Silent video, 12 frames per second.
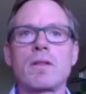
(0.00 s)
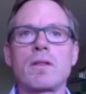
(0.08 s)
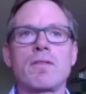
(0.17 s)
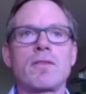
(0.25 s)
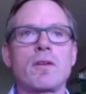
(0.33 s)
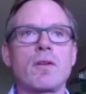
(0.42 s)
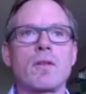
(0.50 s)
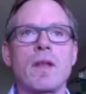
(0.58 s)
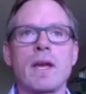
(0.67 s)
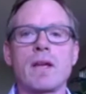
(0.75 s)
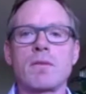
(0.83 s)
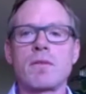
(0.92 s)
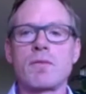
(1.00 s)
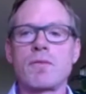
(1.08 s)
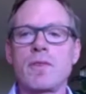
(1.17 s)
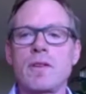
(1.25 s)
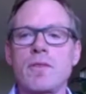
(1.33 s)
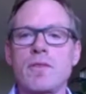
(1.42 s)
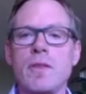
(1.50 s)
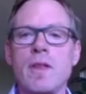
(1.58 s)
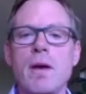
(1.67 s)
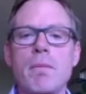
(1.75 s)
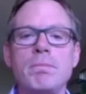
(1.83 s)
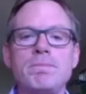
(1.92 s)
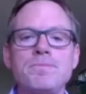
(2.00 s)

they feel like it fits for them.